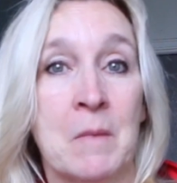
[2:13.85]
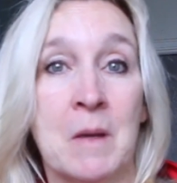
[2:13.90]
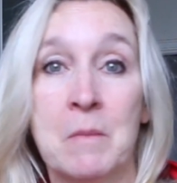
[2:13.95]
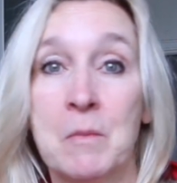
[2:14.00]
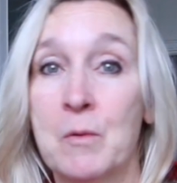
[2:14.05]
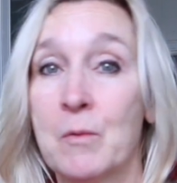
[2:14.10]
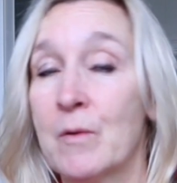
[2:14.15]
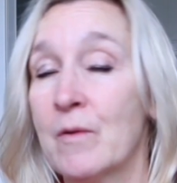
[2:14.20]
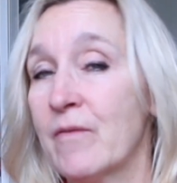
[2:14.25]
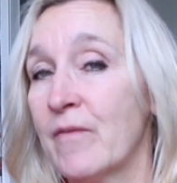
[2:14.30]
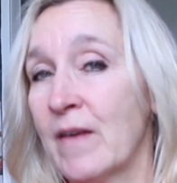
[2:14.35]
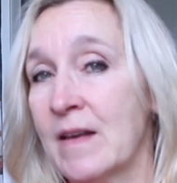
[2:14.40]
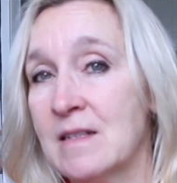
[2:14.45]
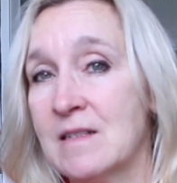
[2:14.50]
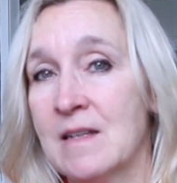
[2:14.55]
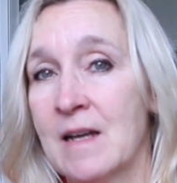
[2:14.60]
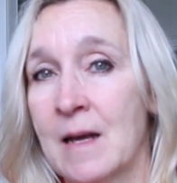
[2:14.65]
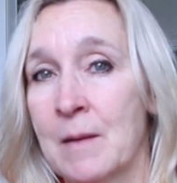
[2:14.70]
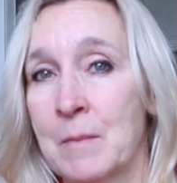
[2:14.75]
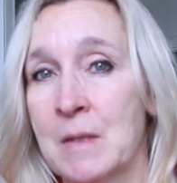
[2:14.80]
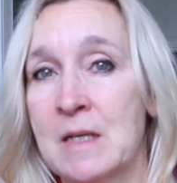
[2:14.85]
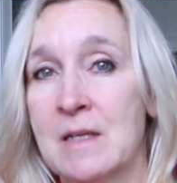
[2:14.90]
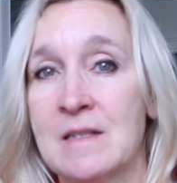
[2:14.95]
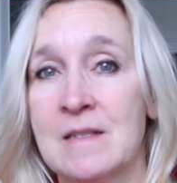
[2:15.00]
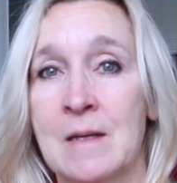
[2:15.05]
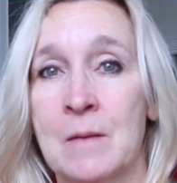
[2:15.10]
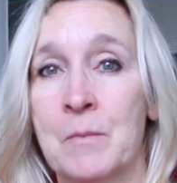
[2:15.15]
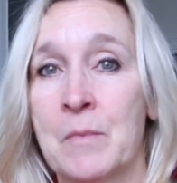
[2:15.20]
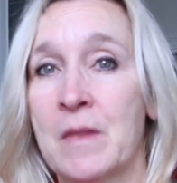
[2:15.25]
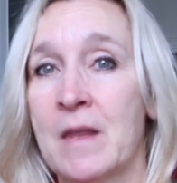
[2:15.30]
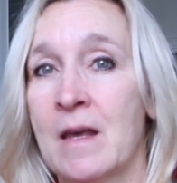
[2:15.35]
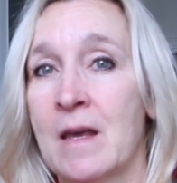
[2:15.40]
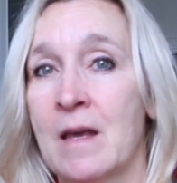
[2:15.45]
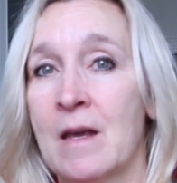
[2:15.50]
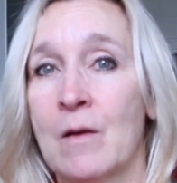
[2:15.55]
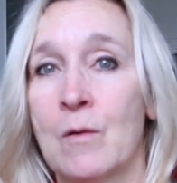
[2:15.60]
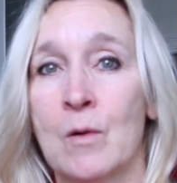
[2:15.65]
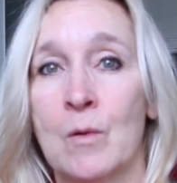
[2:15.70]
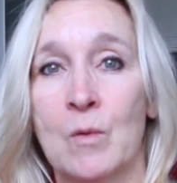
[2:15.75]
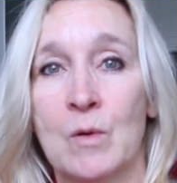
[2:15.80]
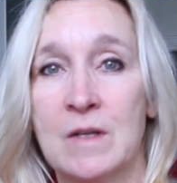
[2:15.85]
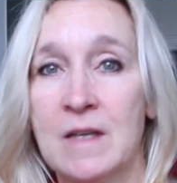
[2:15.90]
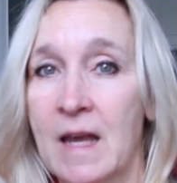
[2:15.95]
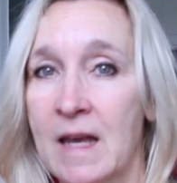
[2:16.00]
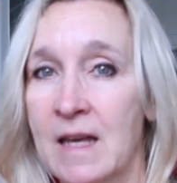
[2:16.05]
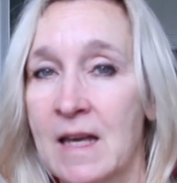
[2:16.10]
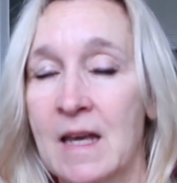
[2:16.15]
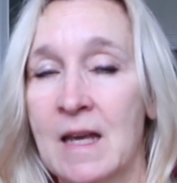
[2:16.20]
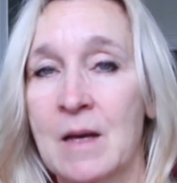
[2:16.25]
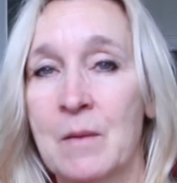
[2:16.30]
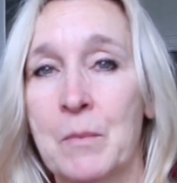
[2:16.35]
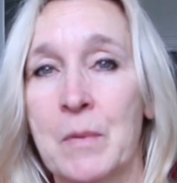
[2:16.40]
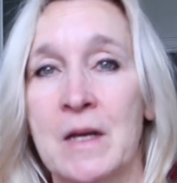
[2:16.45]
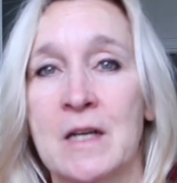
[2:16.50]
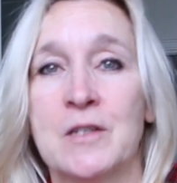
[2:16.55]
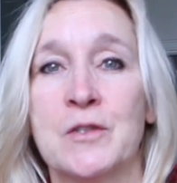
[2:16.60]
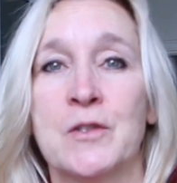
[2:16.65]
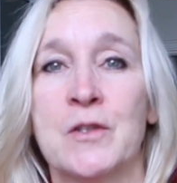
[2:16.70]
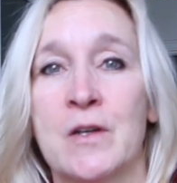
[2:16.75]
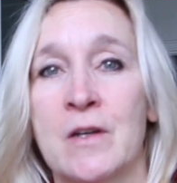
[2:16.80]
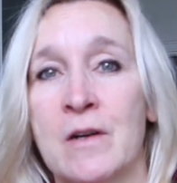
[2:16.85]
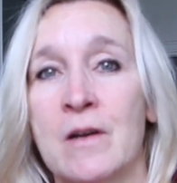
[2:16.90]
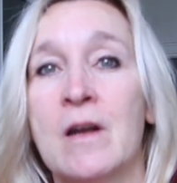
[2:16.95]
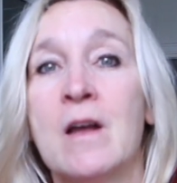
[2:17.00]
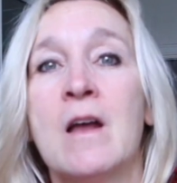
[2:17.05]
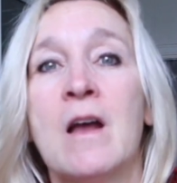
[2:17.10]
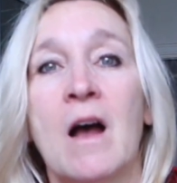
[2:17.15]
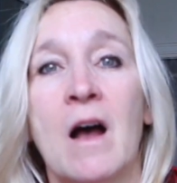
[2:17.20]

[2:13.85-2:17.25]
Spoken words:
Maybe we're FaceTiming something or we're taking a picture.